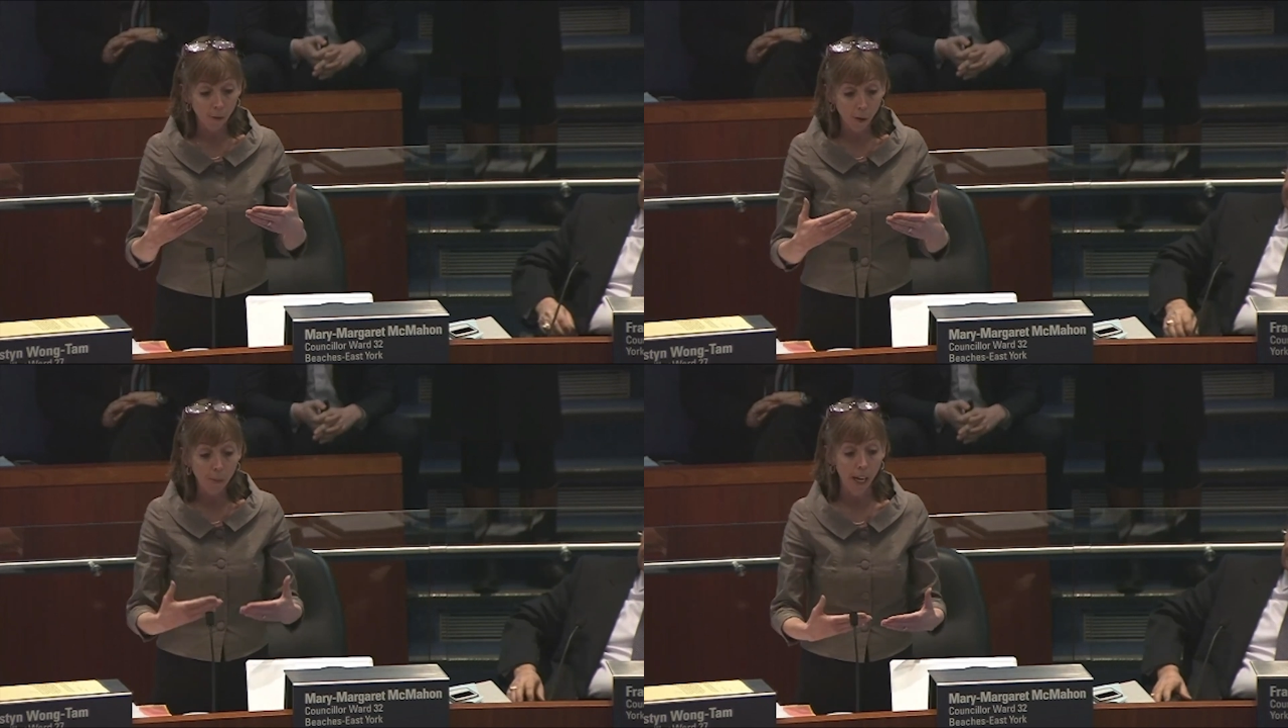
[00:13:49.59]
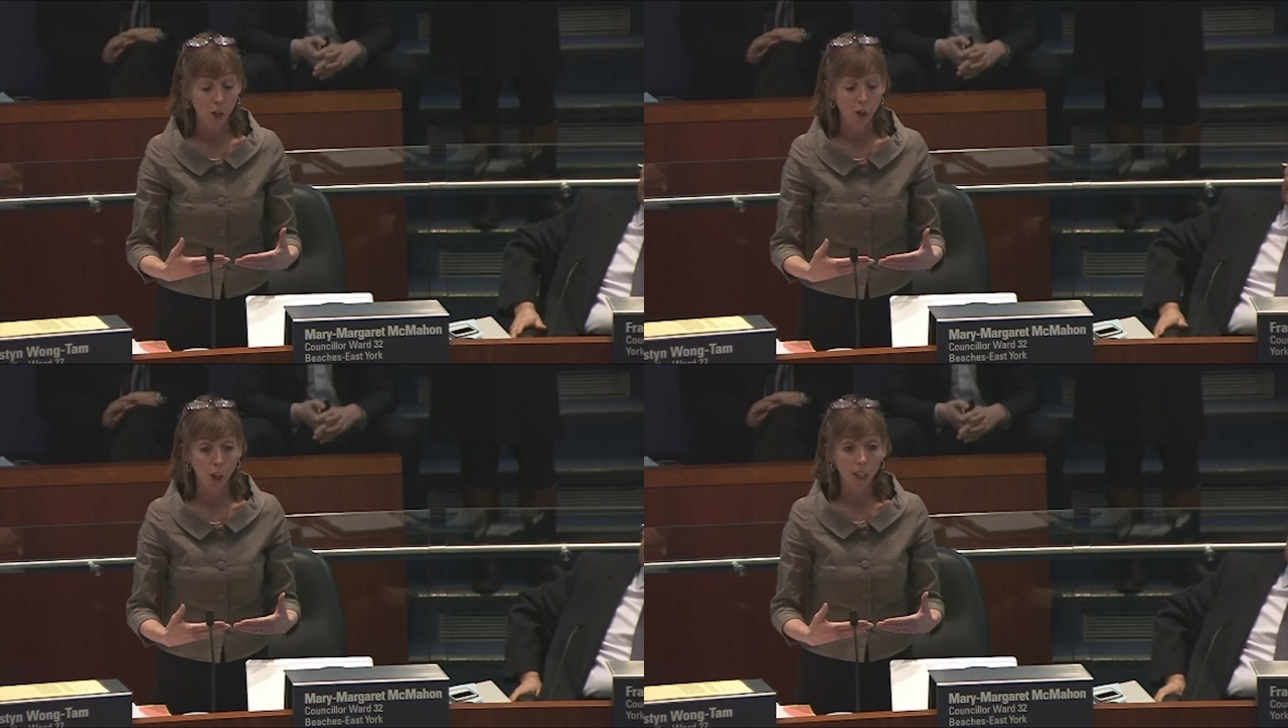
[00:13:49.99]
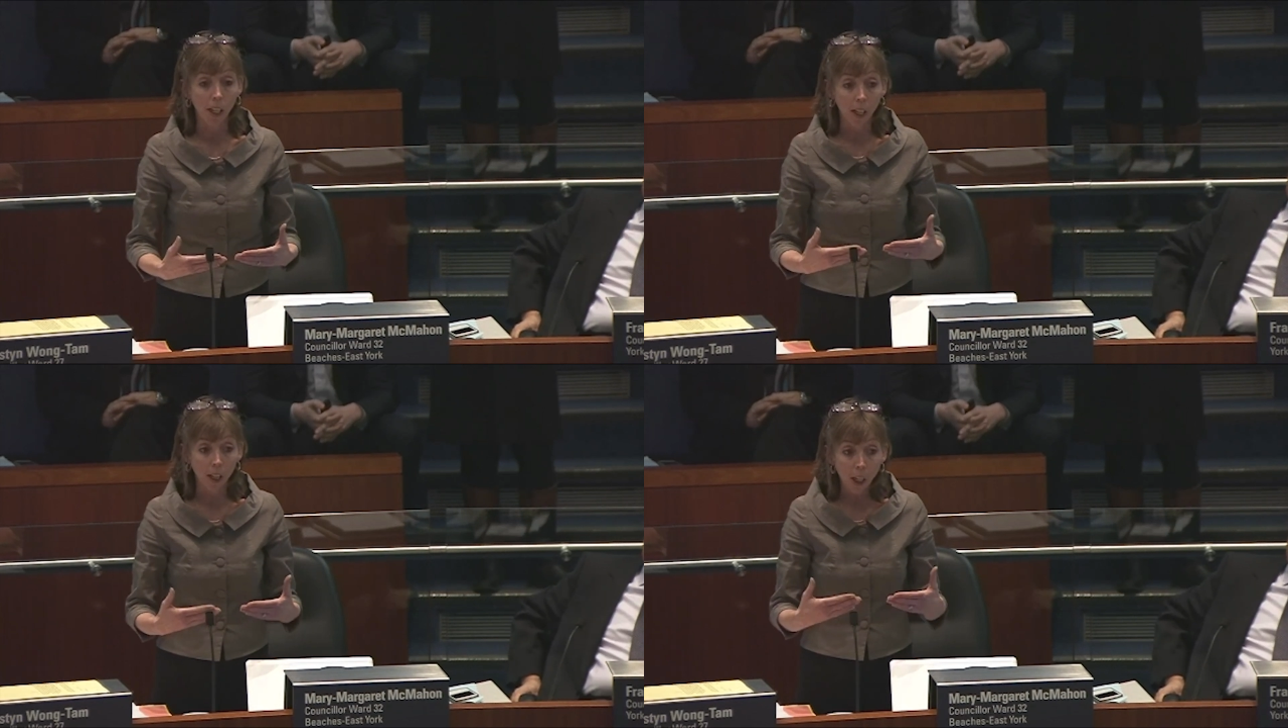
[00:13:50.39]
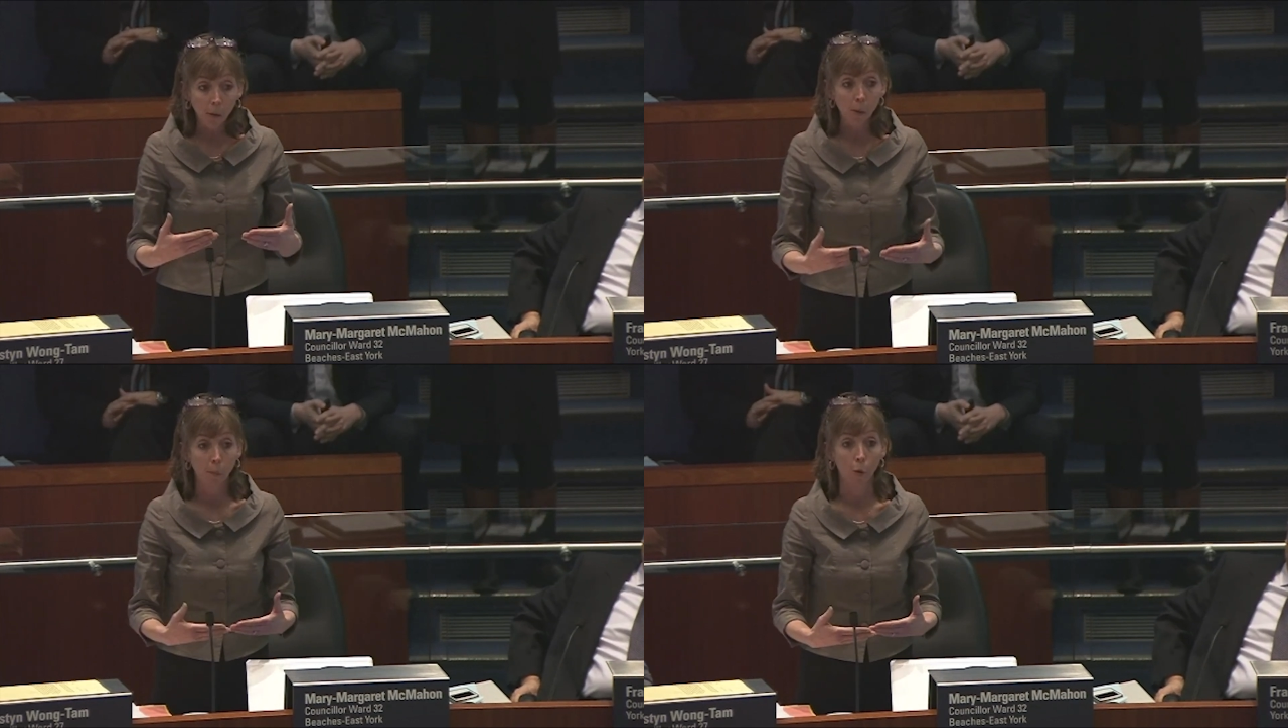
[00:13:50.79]
information
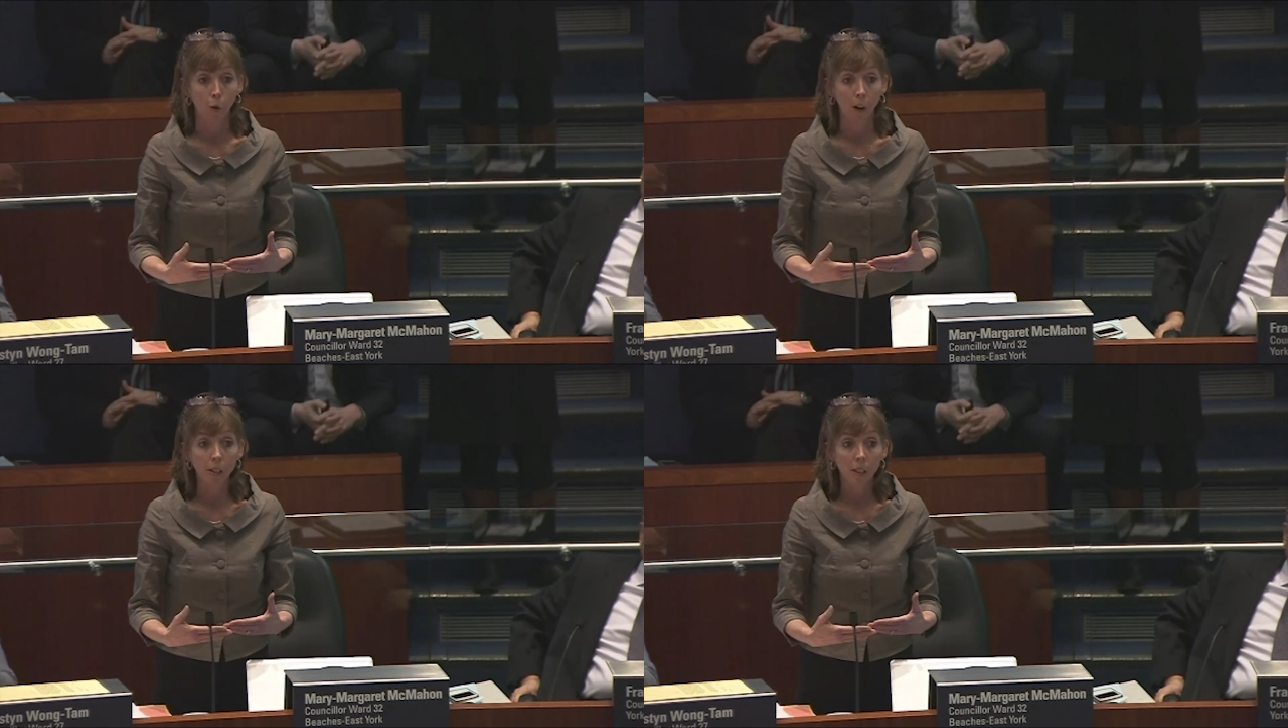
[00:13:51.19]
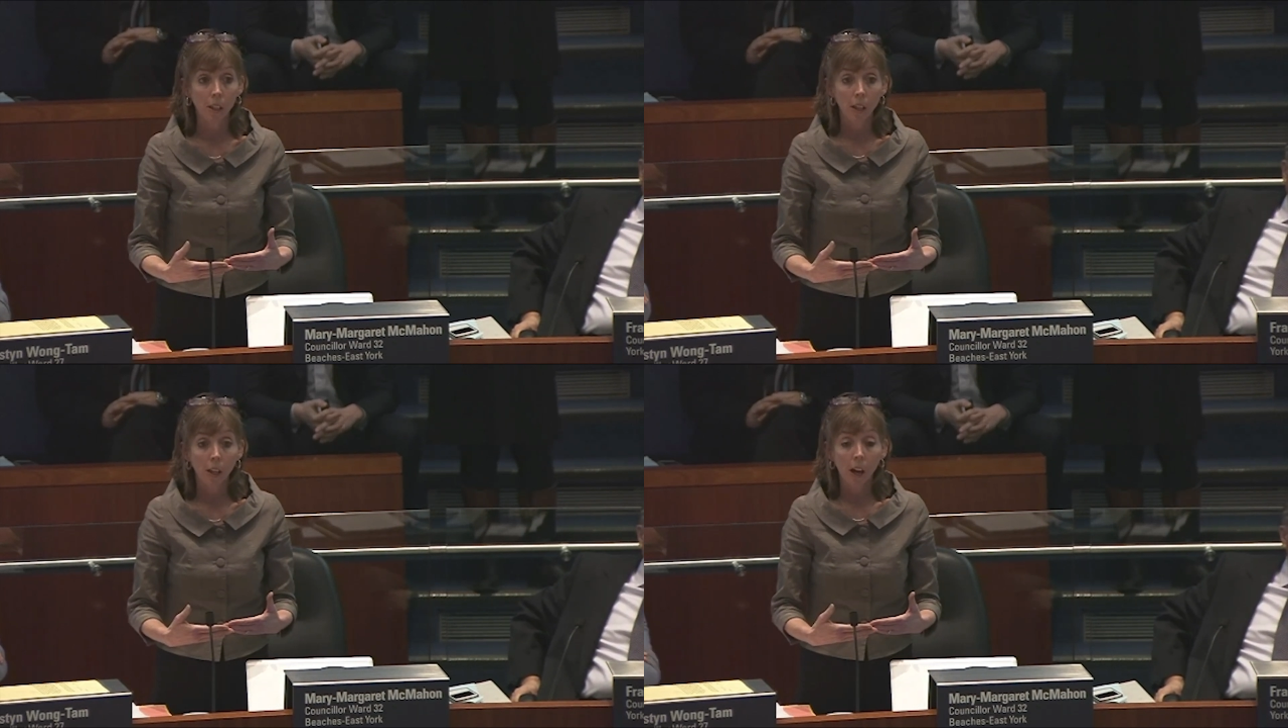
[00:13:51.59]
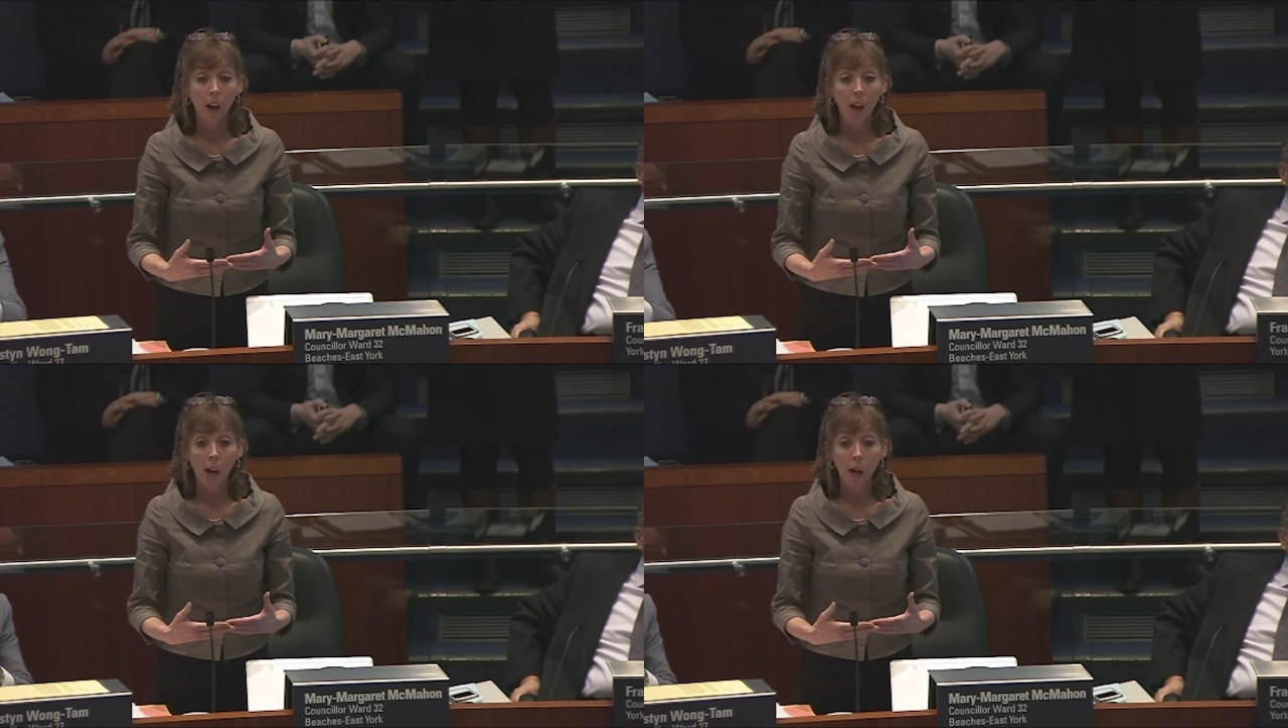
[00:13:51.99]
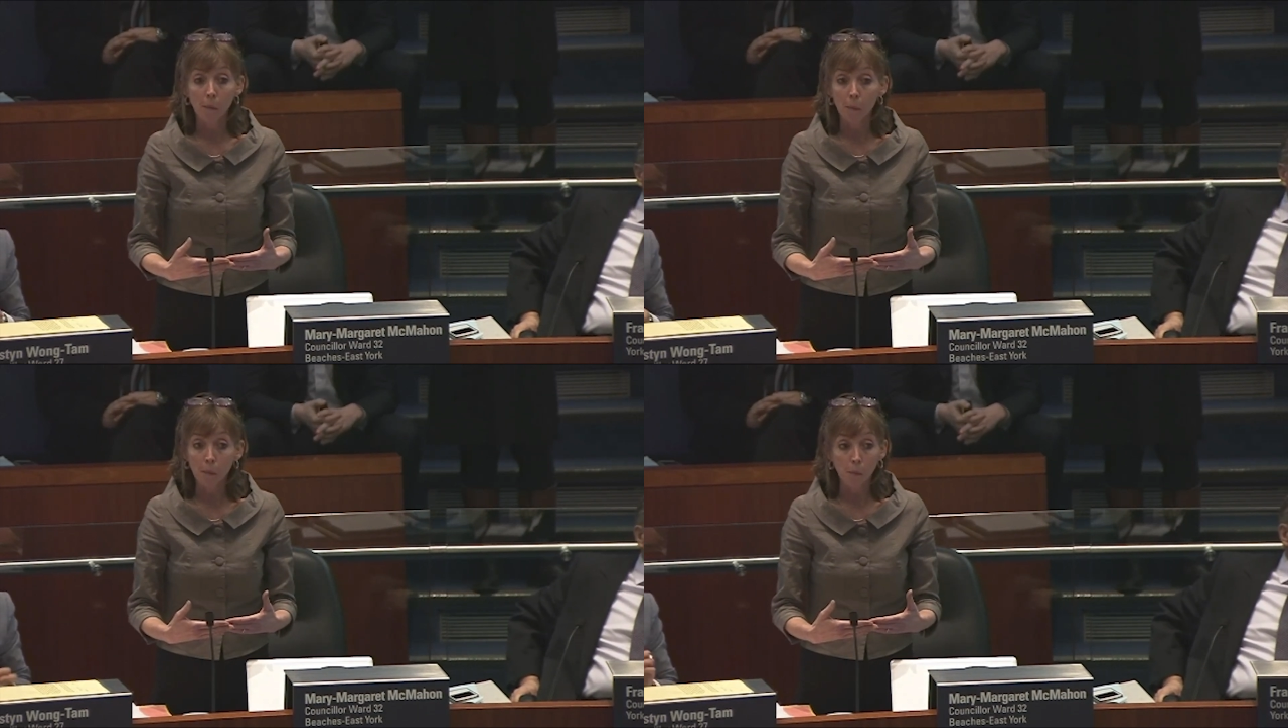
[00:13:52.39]
in their report,
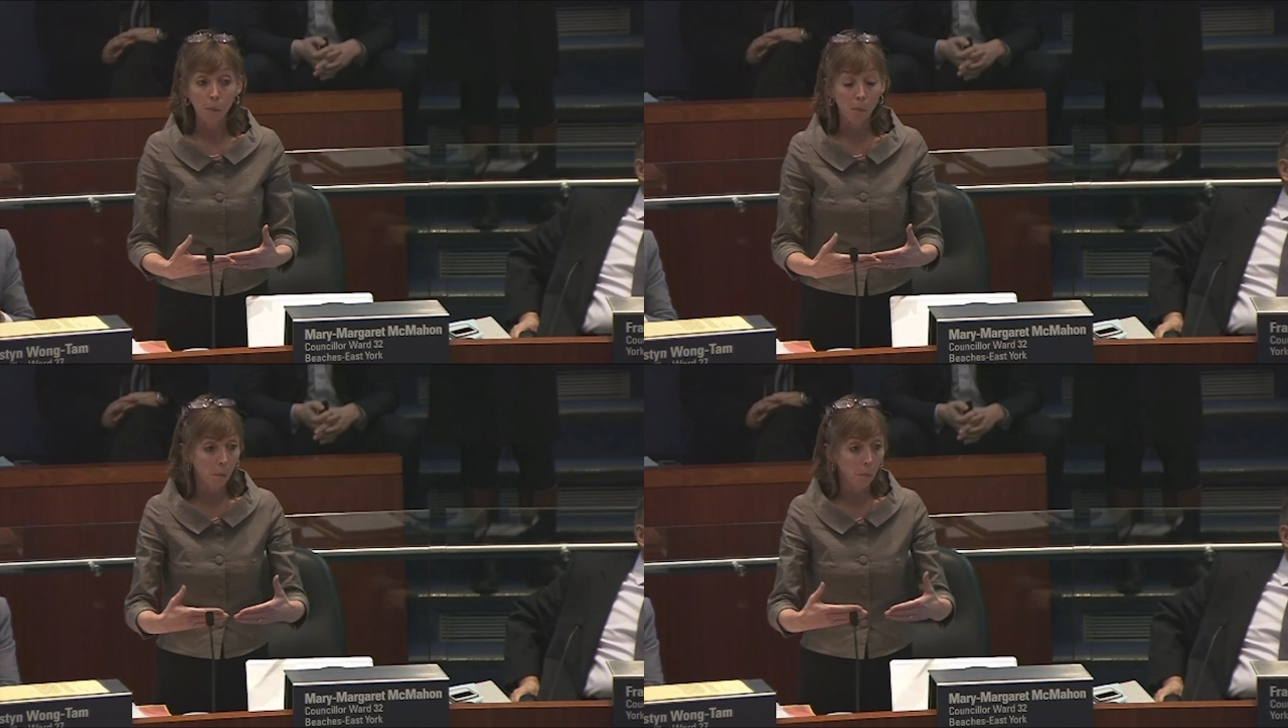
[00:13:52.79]
um,